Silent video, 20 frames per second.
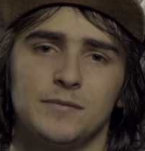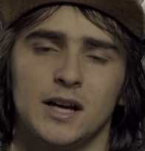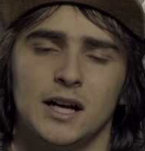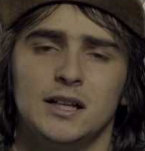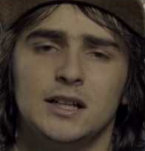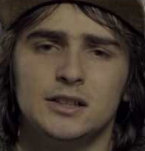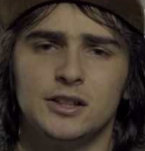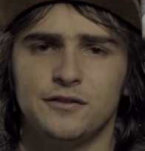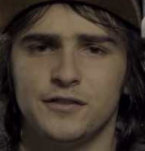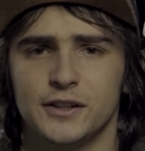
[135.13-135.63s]

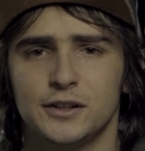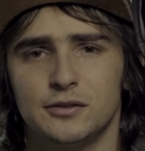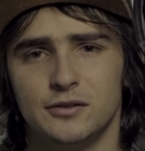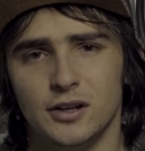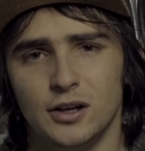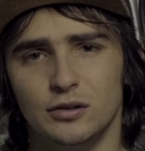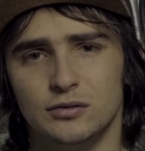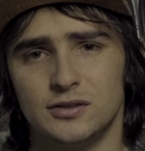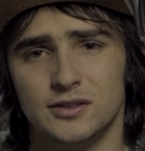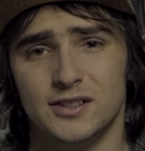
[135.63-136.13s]
Another thing to
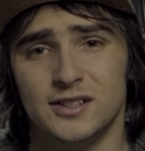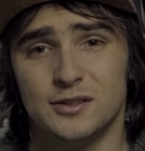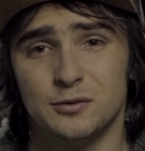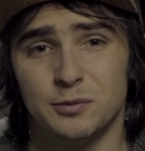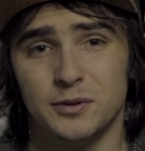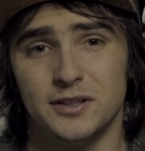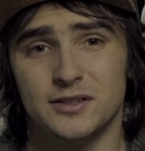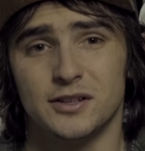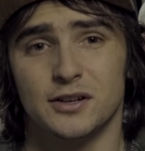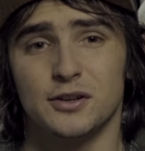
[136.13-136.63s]
note, these
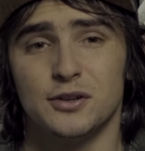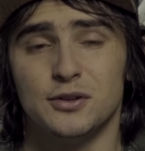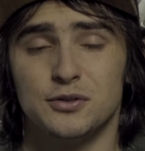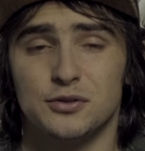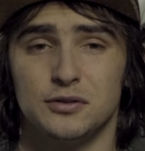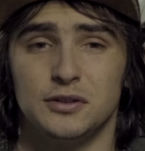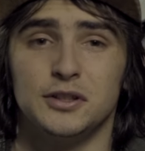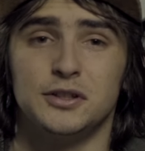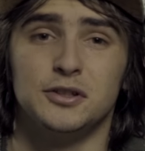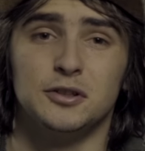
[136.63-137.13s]
wheels are
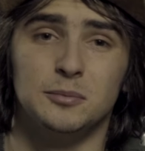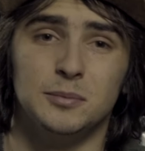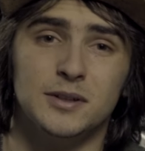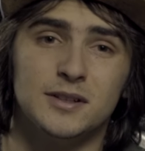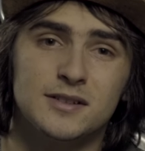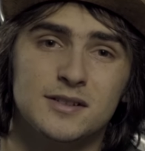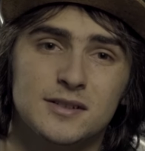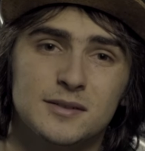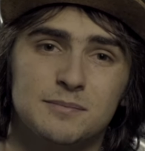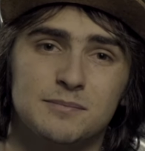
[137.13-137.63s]
usually
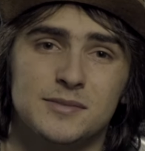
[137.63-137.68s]
tubeless,